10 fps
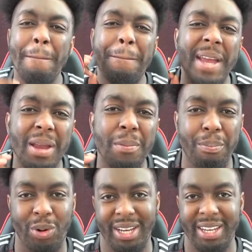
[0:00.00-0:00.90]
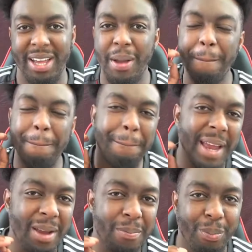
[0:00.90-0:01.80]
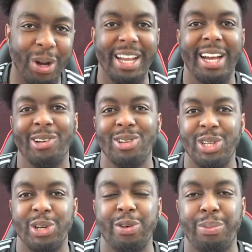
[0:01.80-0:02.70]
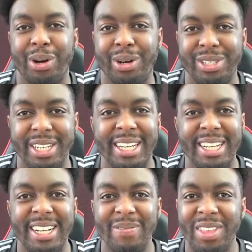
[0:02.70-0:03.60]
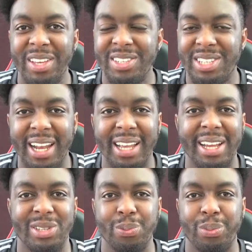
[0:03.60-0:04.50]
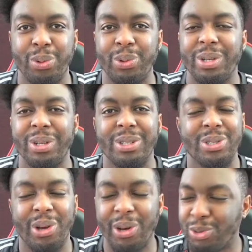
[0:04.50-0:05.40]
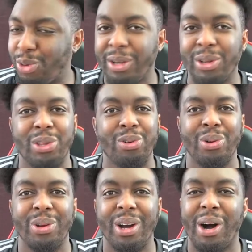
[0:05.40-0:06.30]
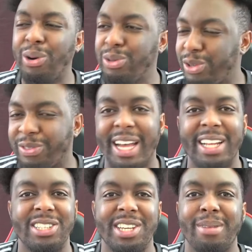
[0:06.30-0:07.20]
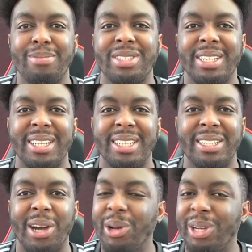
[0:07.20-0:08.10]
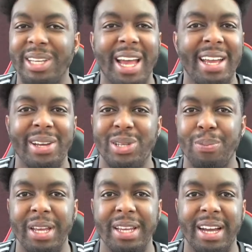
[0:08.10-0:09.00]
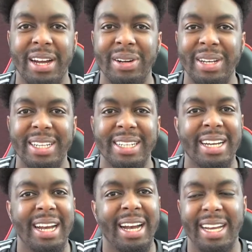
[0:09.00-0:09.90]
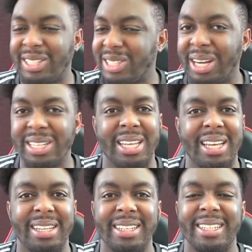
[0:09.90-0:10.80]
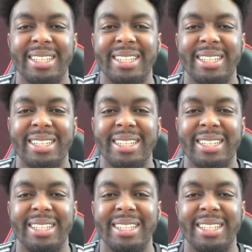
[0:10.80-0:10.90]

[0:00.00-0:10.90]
Pinpoint accuracy of a pass. Salah gets the ball, starts running through, holds off Dan James. Only De Gea to beat now, and he tucks it in.